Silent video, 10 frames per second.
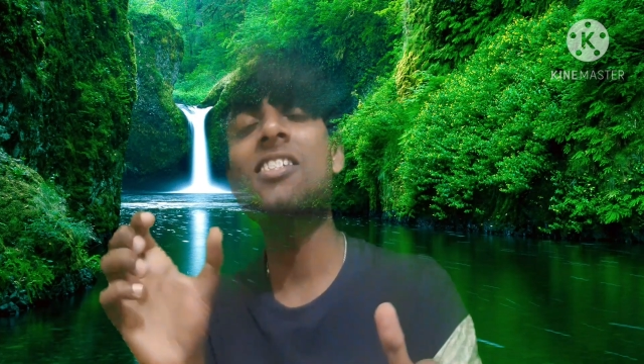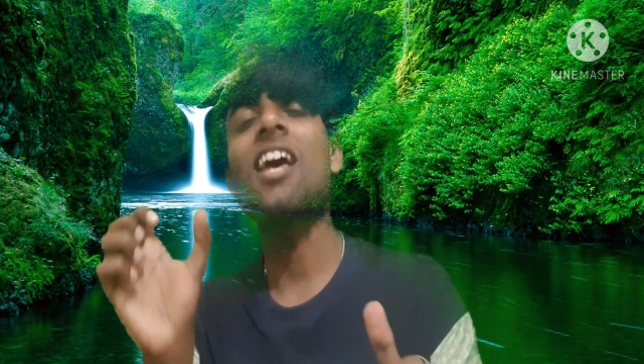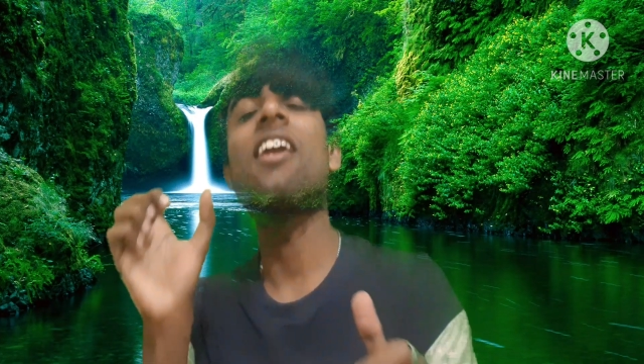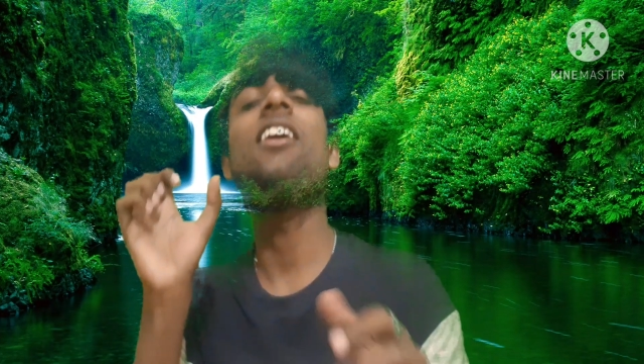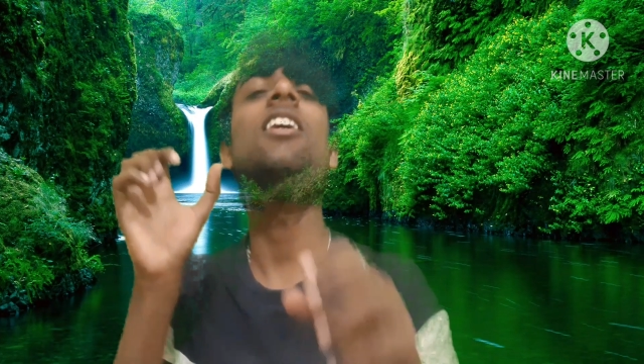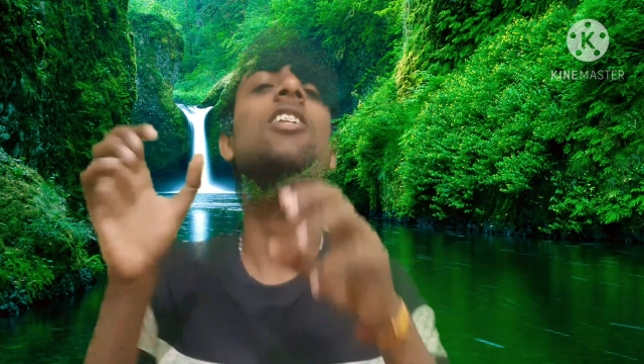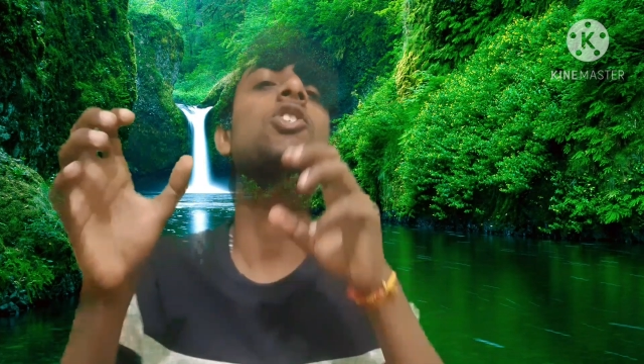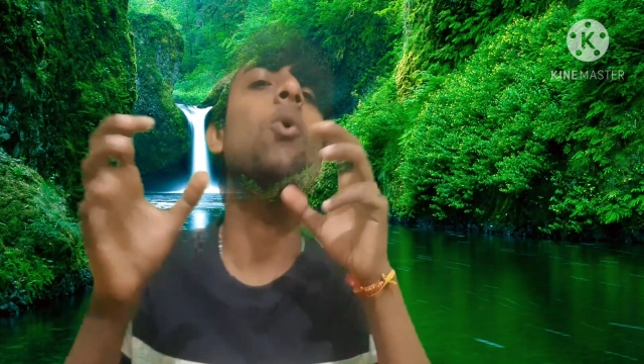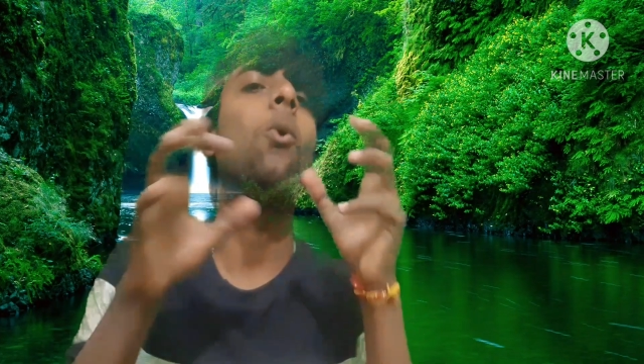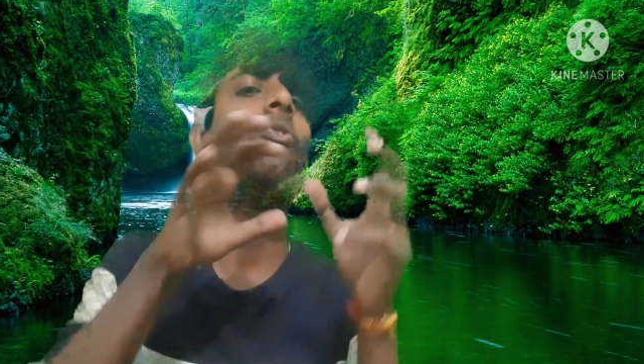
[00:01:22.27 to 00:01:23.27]
cycles
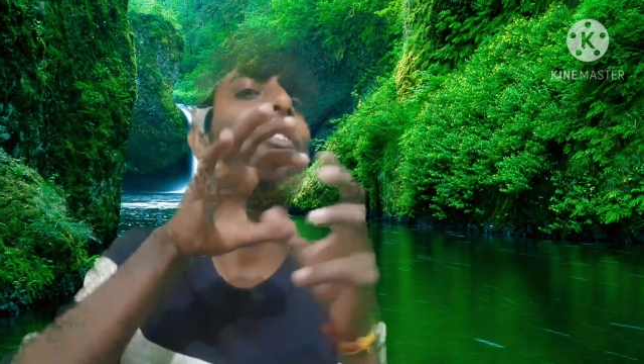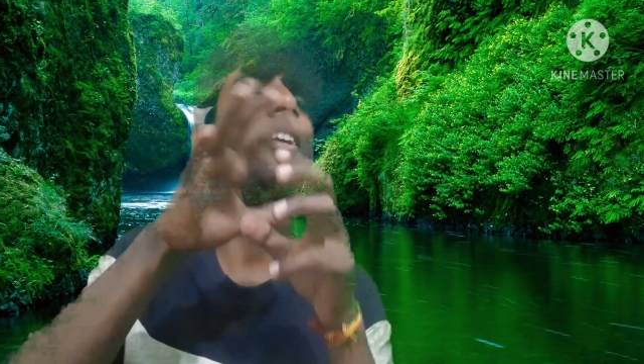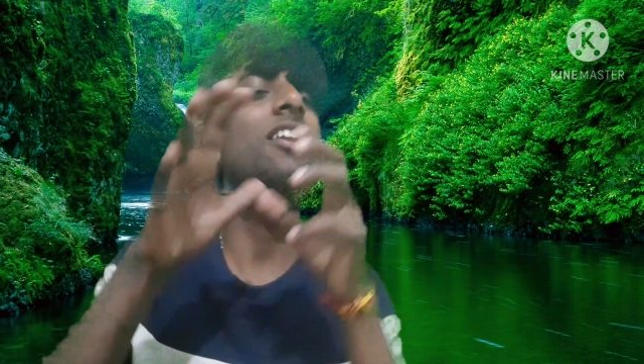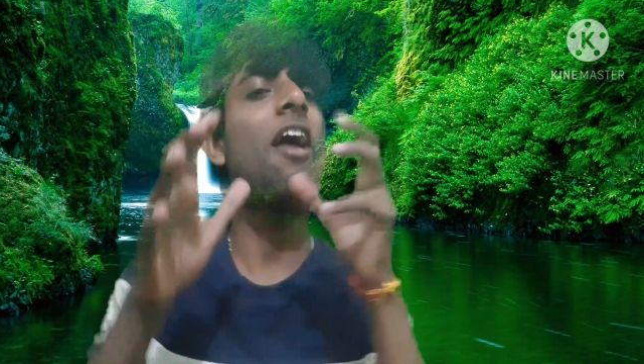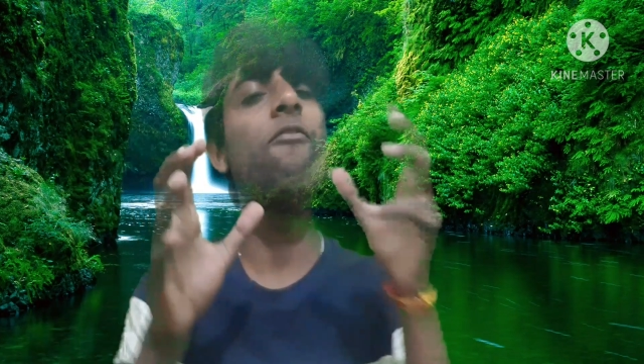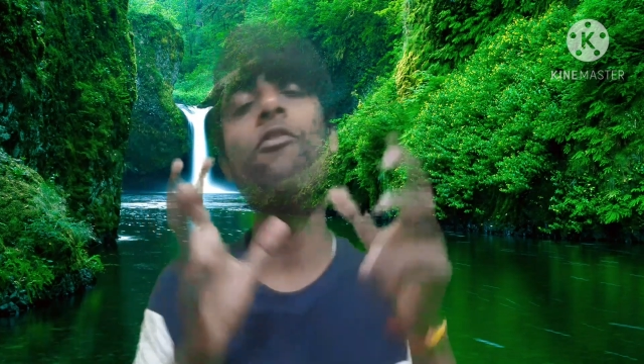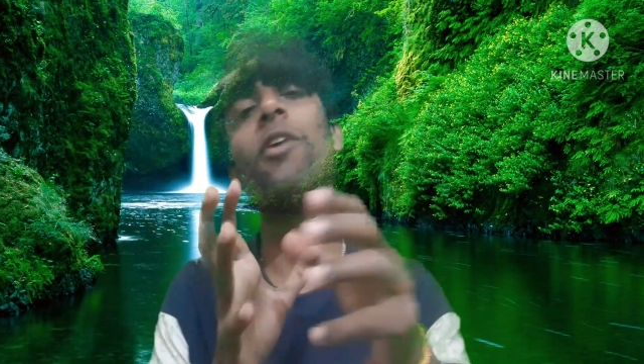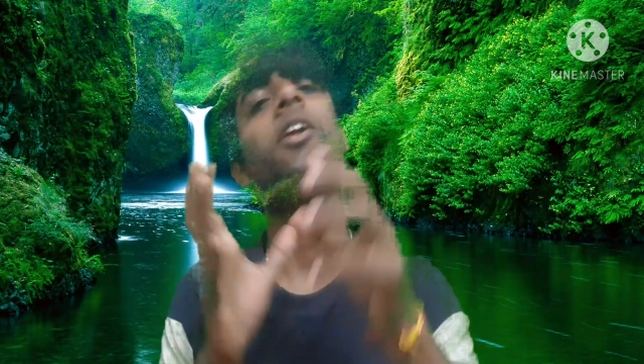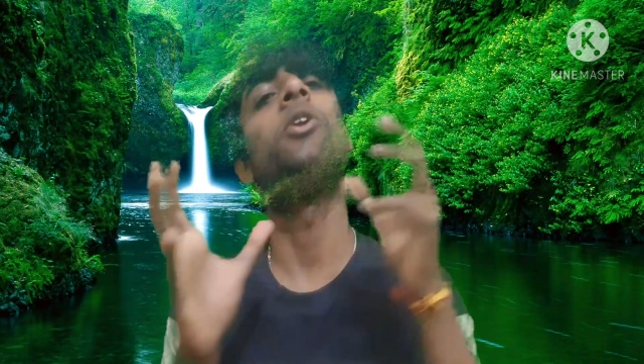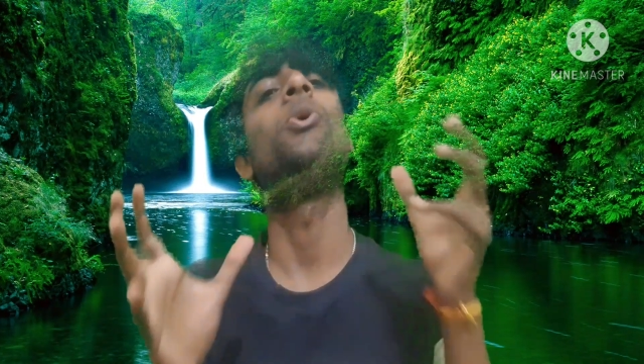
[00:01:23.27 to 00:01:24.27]
go in
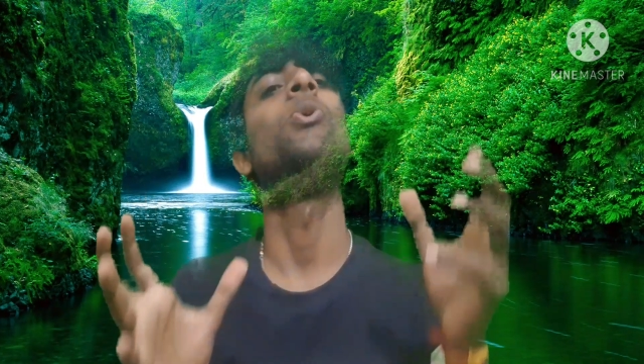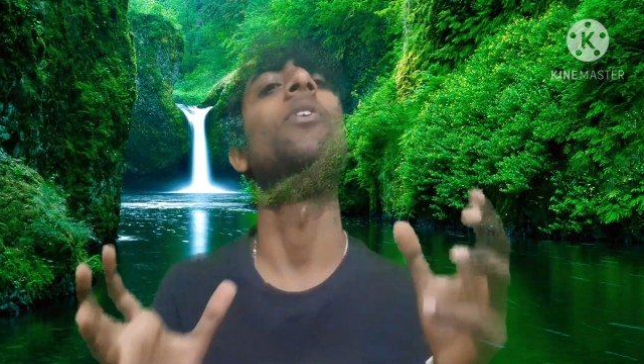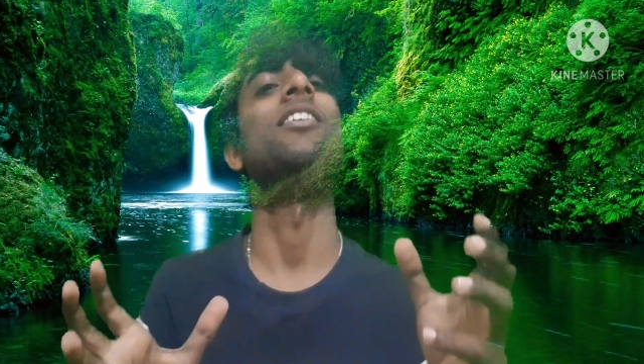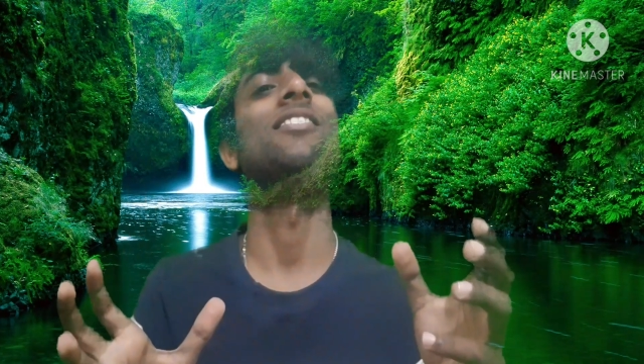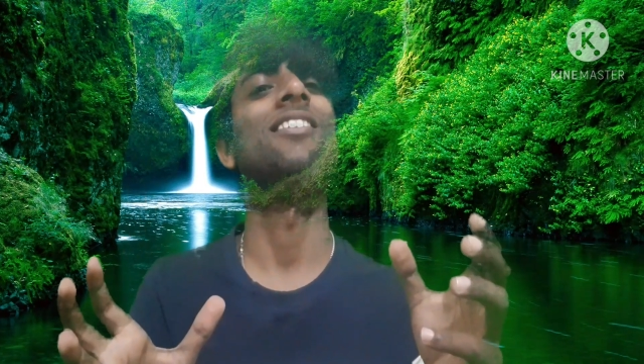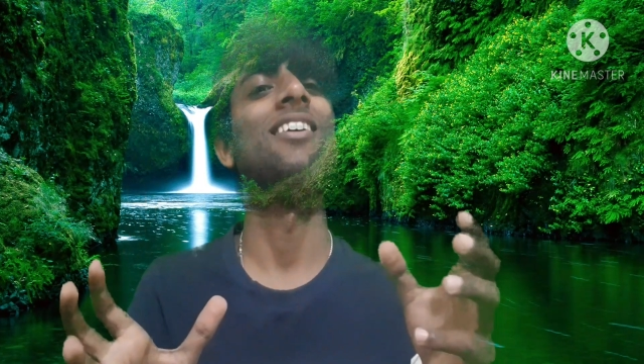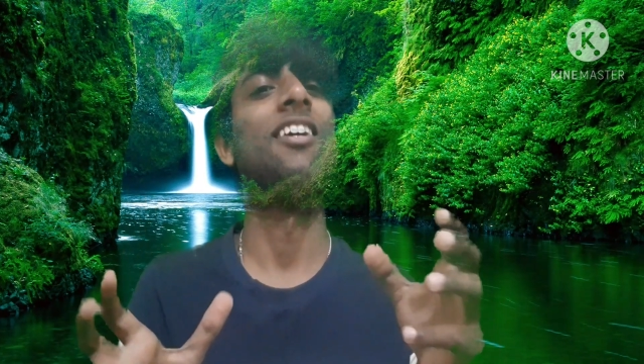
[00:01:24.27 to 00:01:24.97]
everywhere in universe.